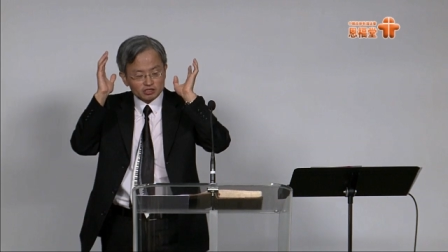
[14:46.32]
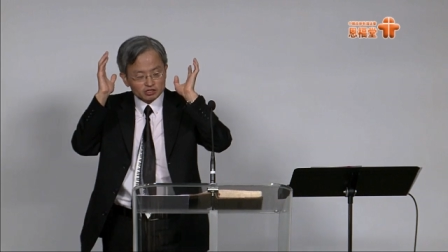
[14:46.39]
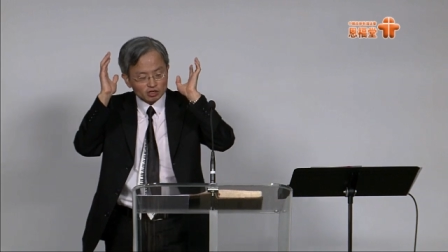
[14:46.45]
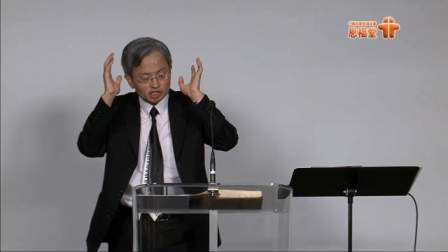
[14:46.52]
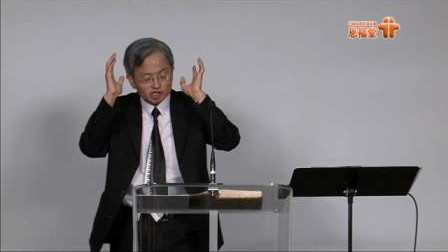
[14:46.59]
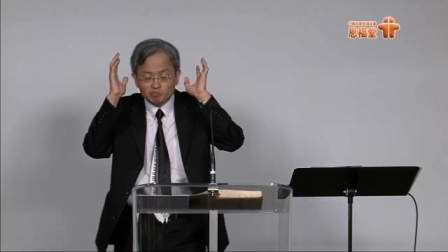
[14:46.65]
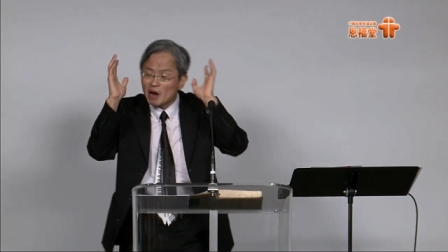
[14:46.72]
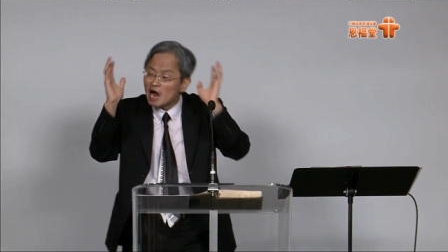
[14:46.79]
your
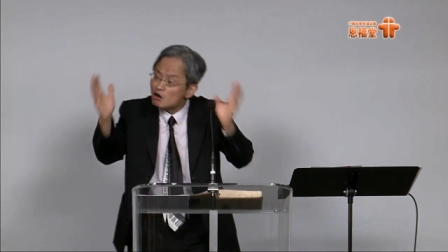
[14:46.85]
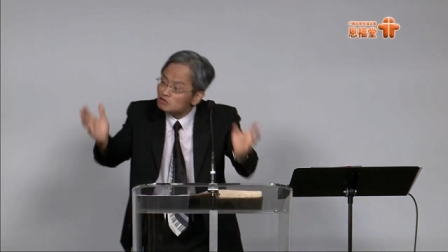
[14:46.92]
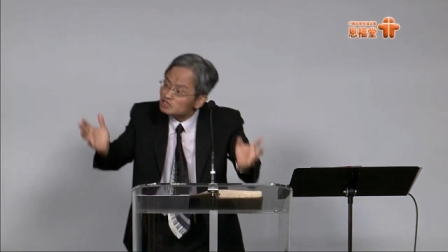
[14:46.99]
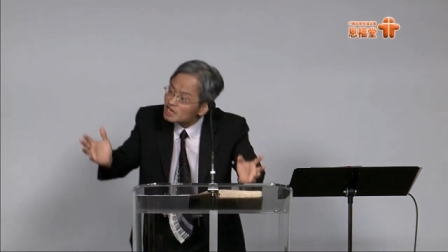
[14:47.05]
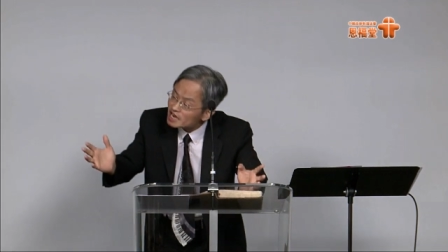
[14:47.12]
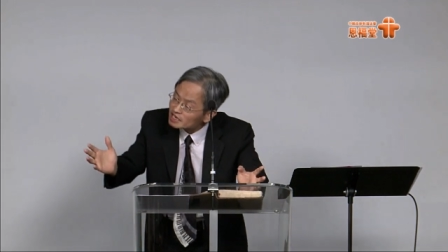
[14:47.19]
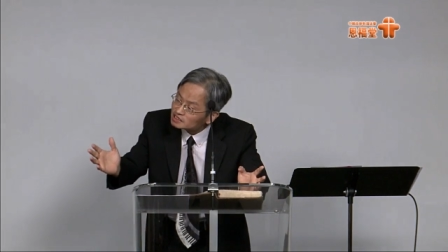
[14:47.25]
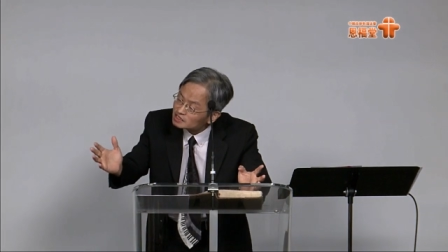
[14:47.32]
spouse
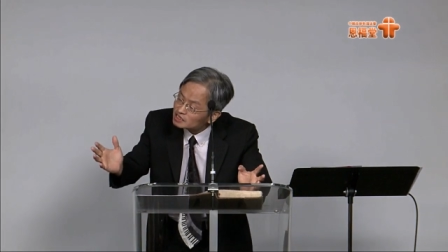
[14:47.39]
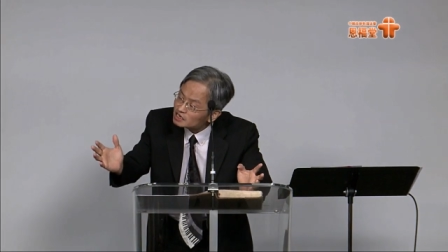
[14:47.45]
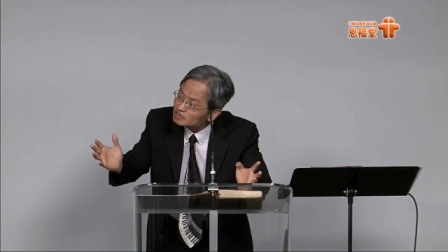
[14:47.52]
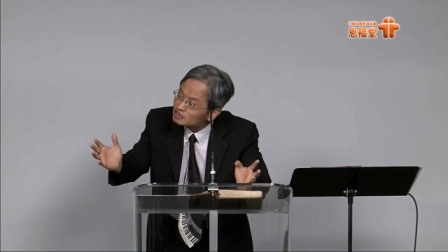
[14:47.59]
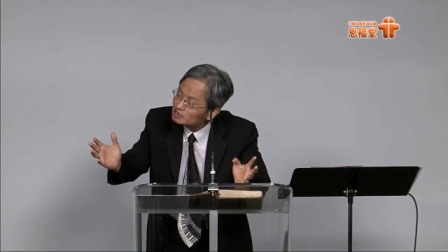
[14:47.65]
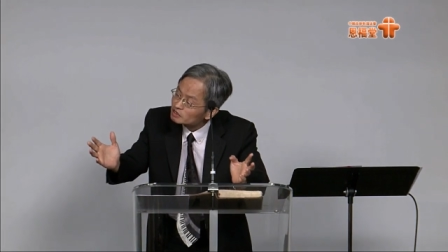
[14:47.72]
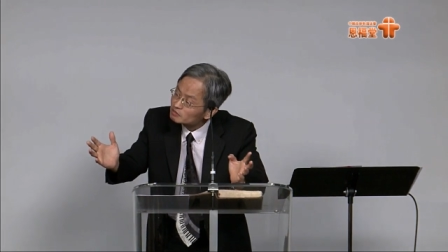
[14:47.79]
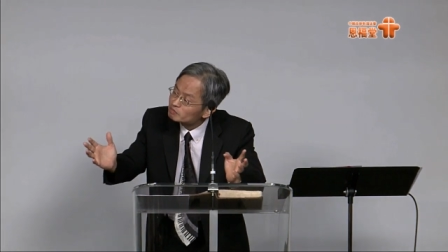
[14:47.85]
has
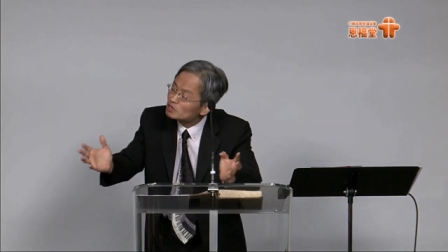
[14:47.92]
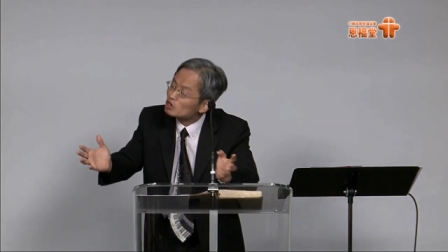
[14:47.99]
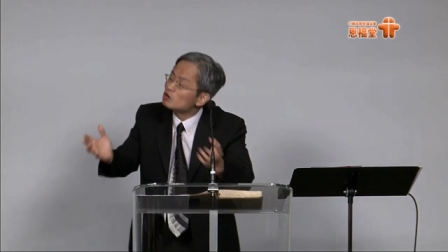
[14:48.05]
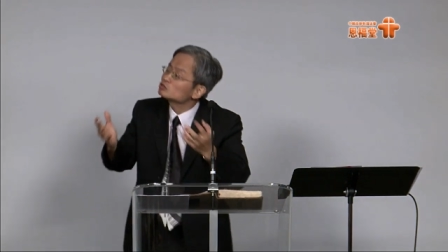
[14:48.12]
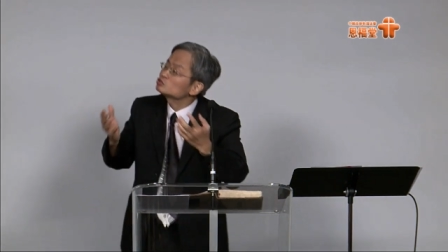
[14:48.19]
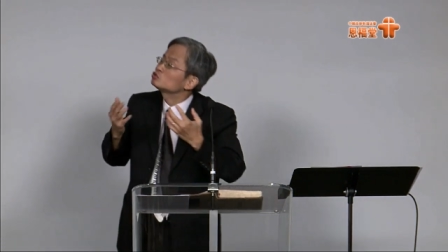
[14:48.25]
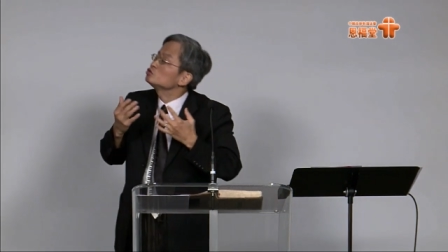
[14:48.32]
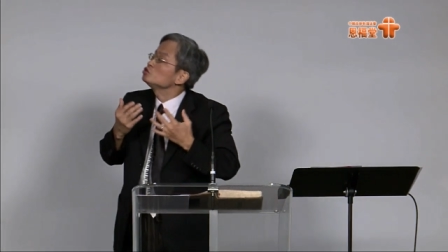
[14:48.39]

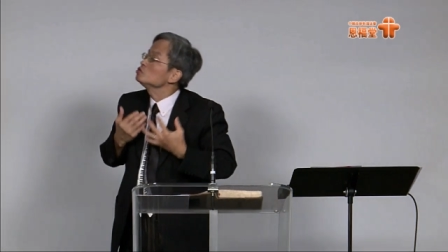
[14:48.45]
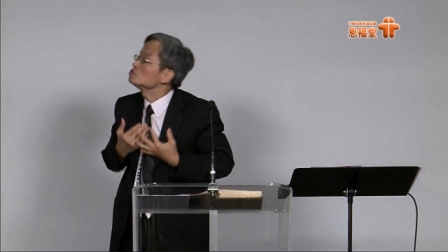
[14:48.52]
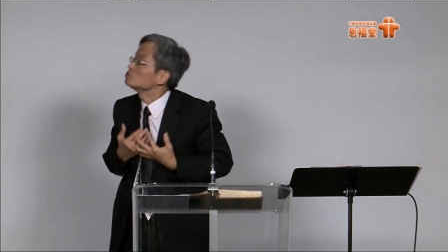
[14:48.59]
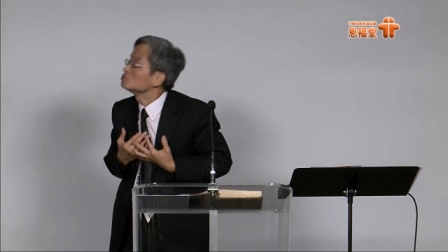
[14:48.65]
belongs to you.